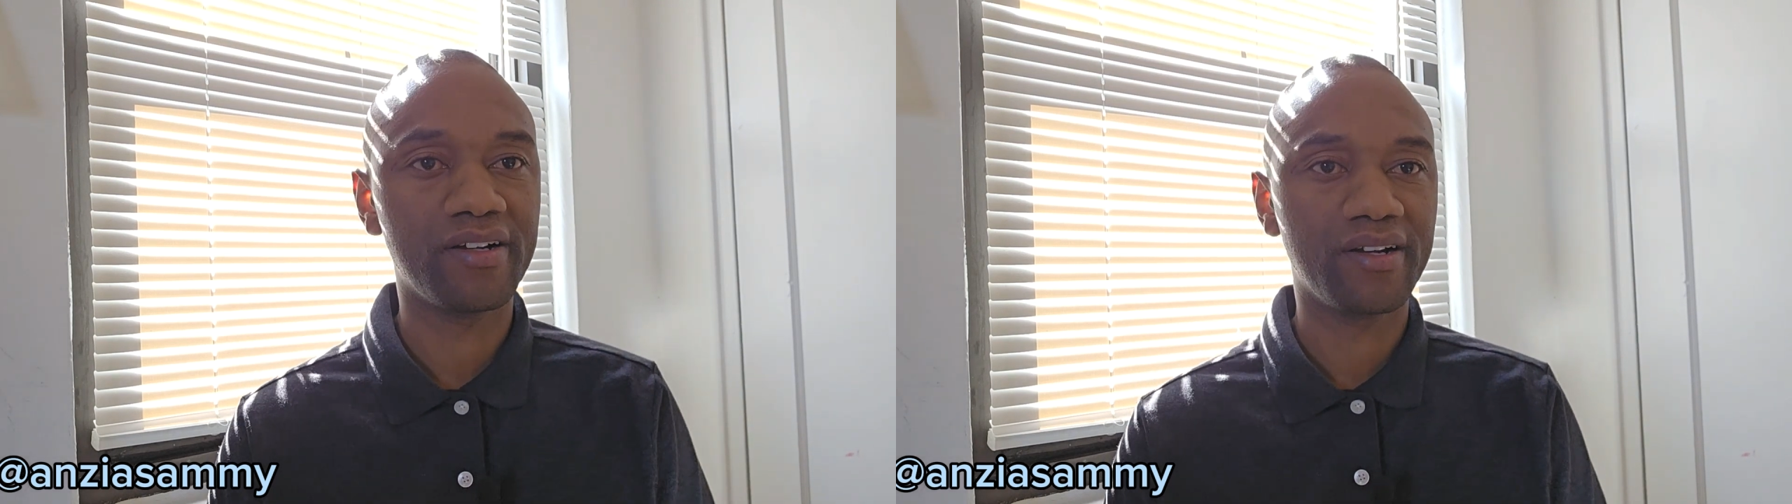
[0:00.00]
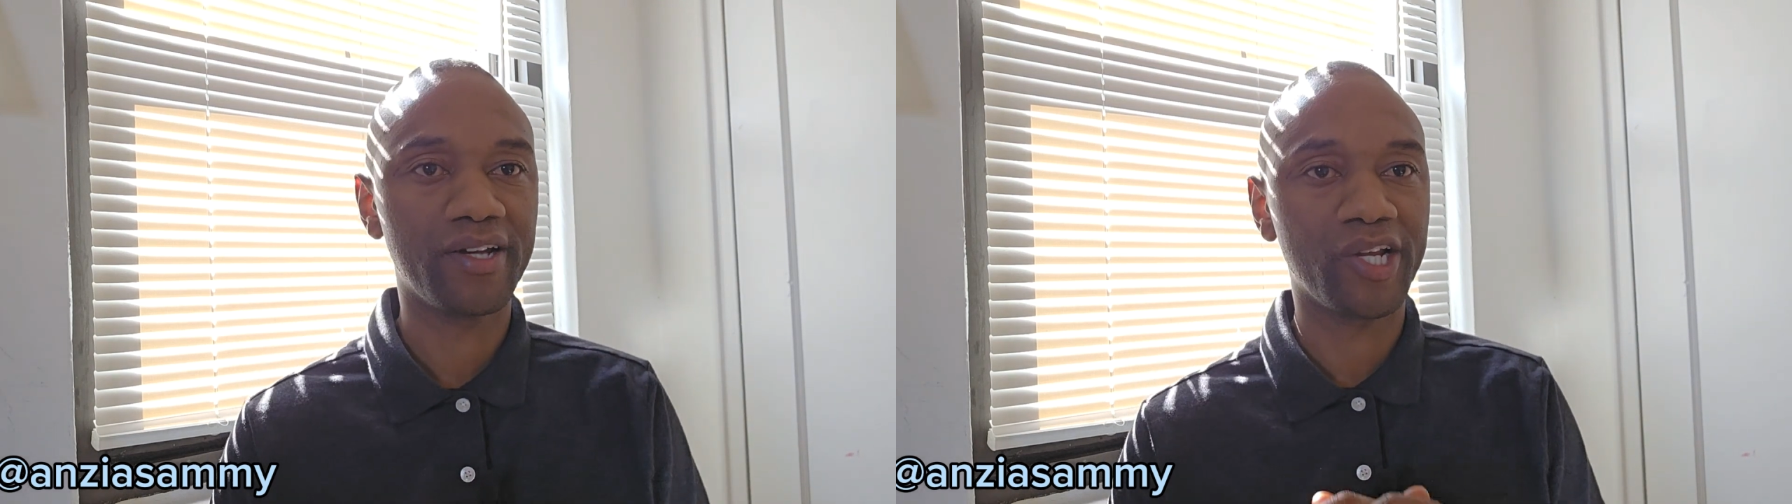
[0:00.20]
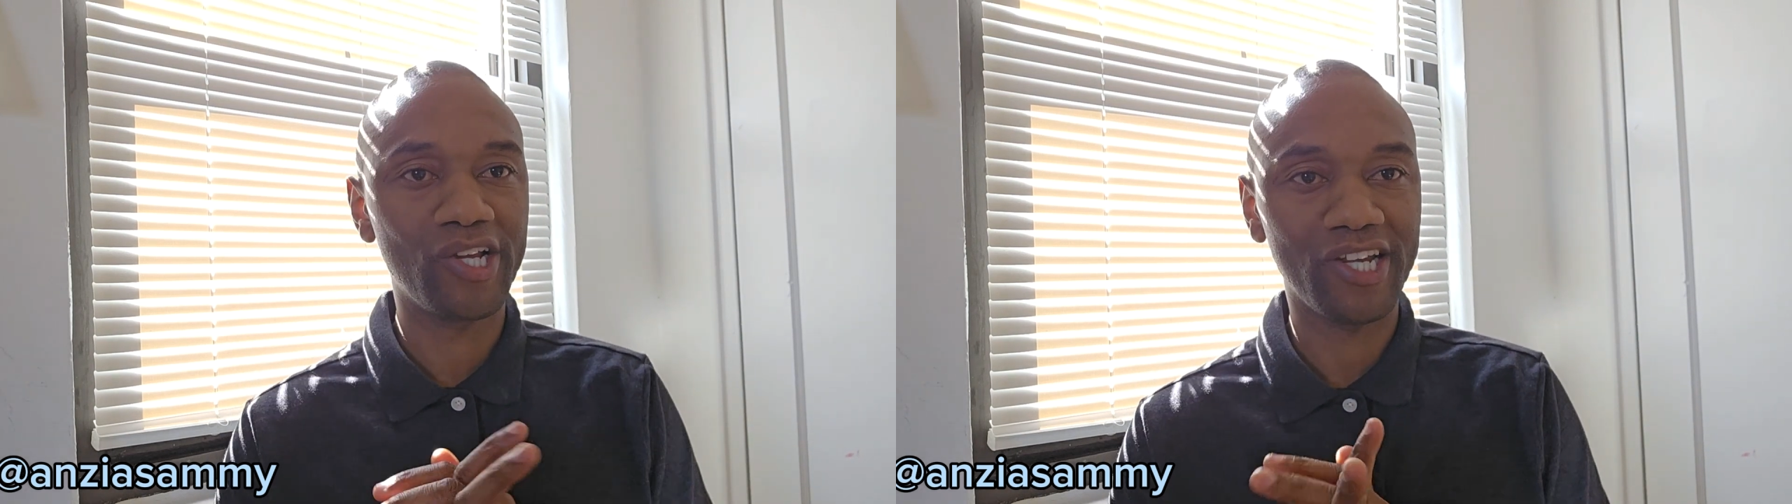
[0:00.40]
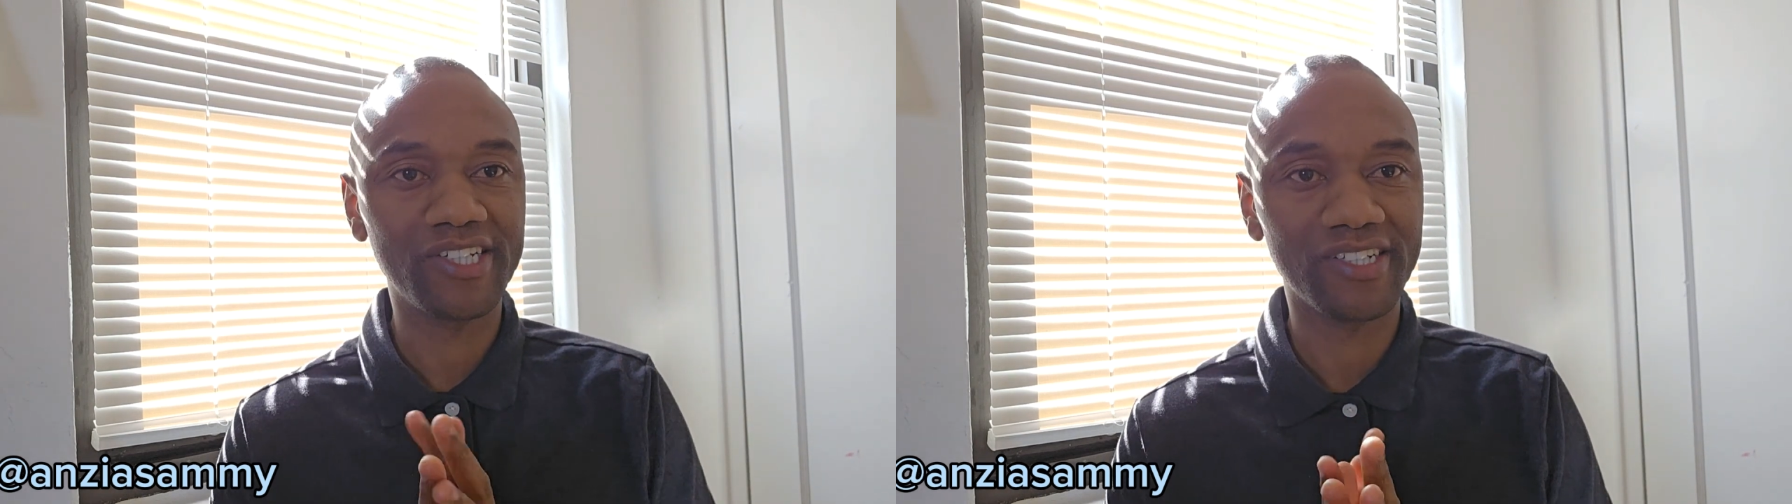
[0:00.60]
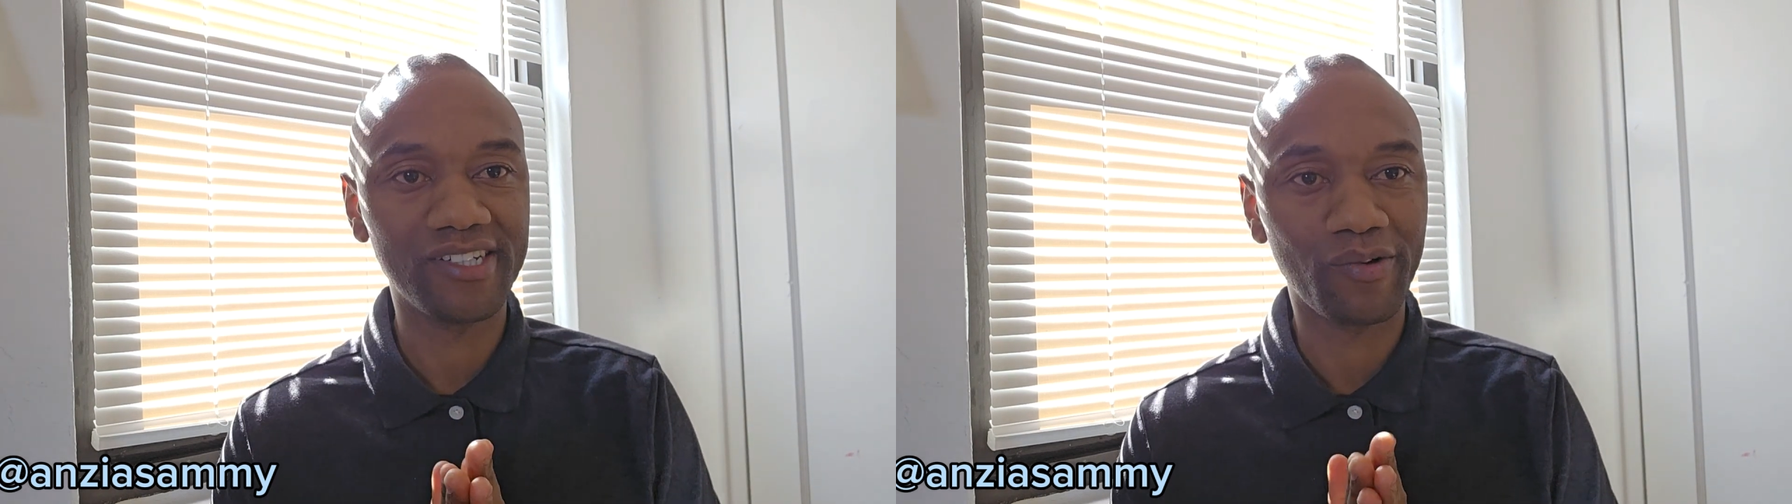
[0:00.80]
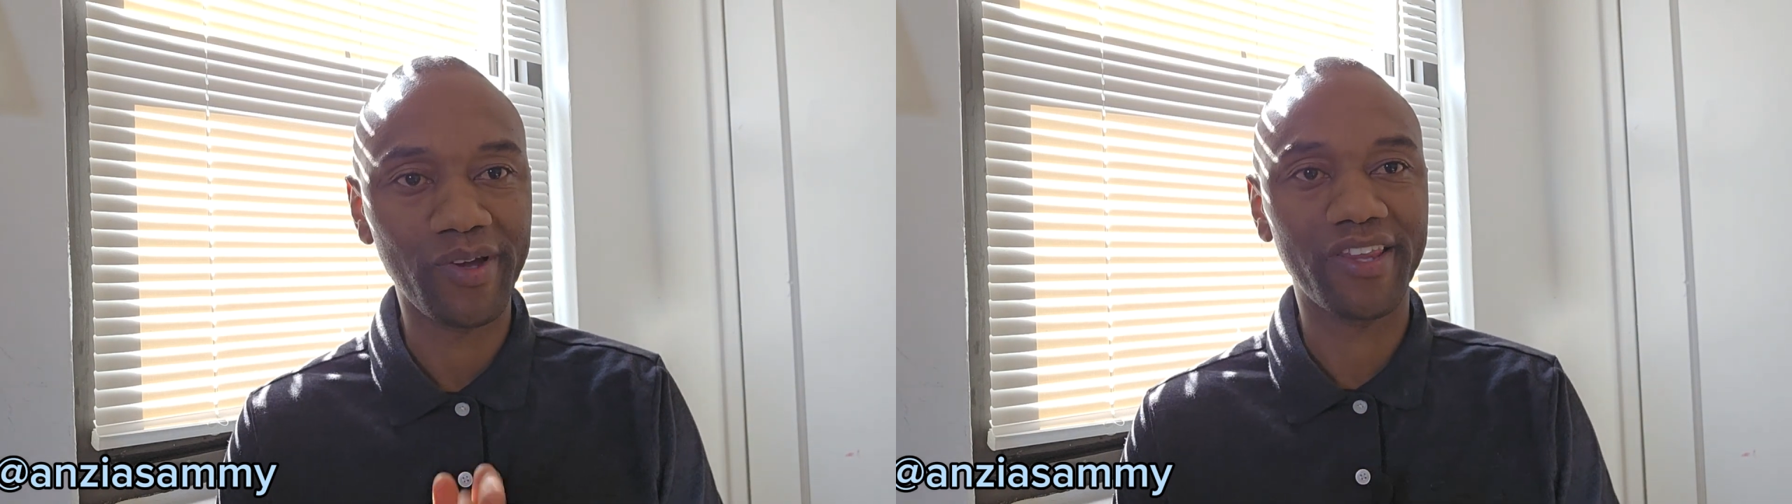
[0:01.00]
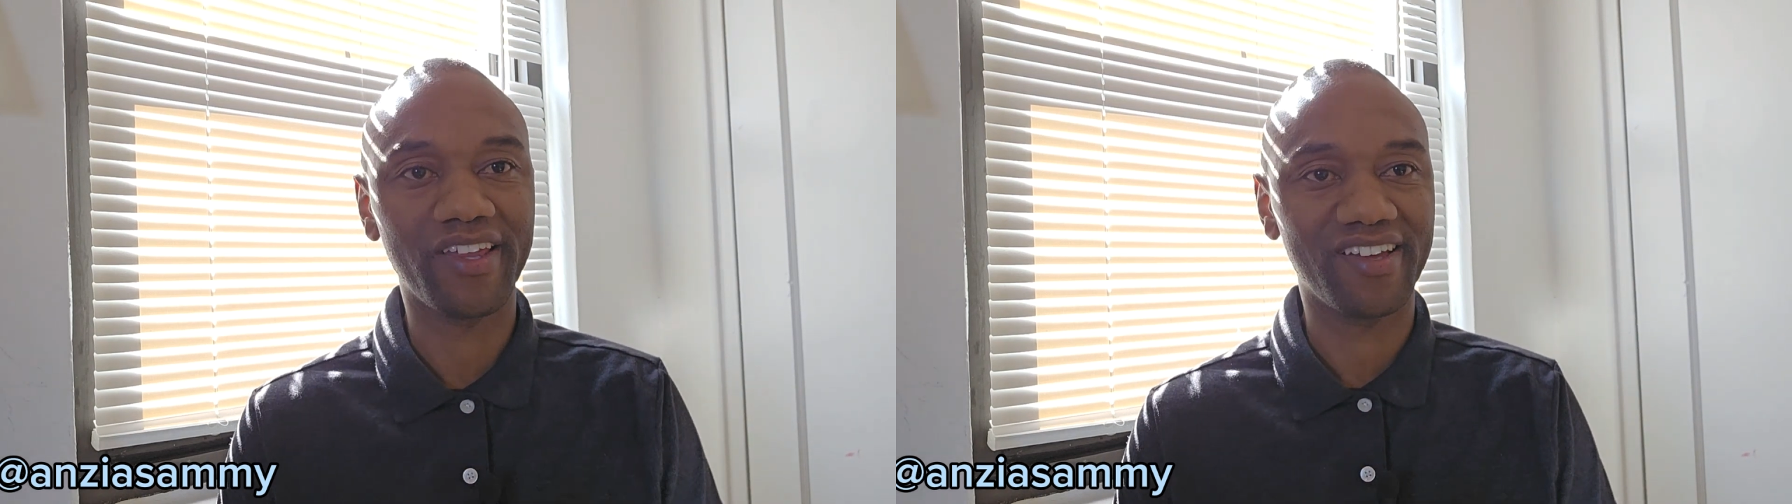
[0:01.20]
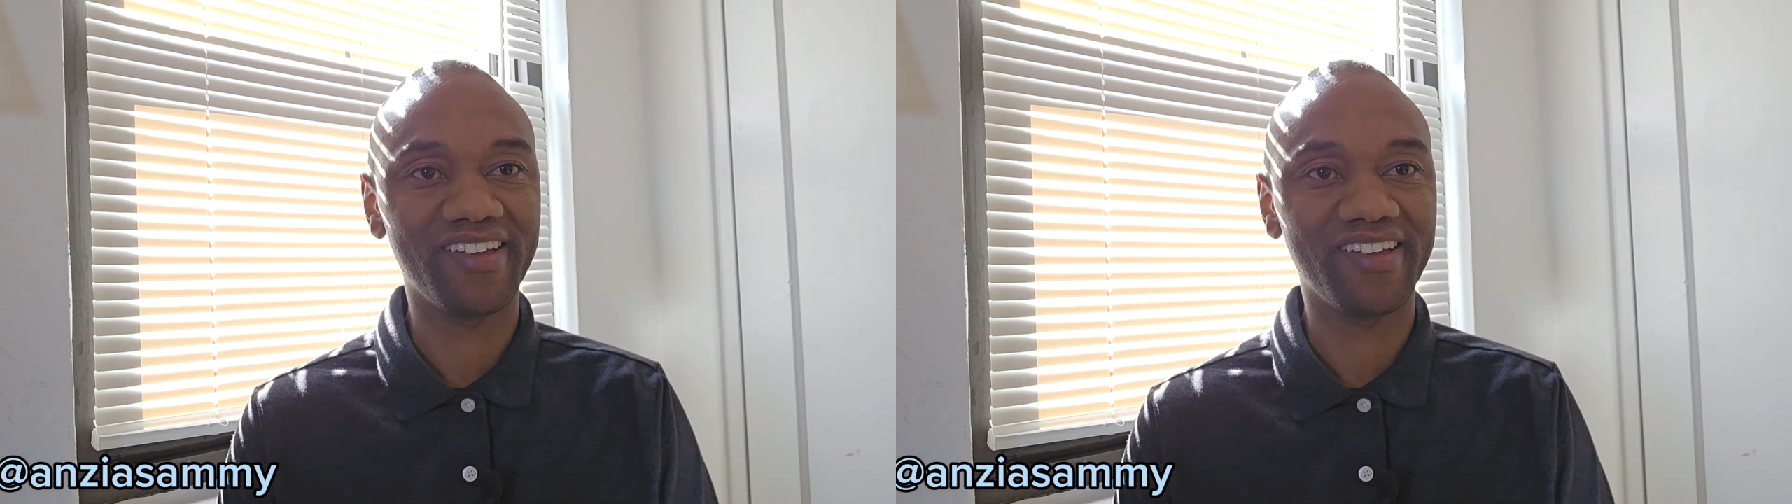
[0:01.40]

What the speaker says: regulated na weather.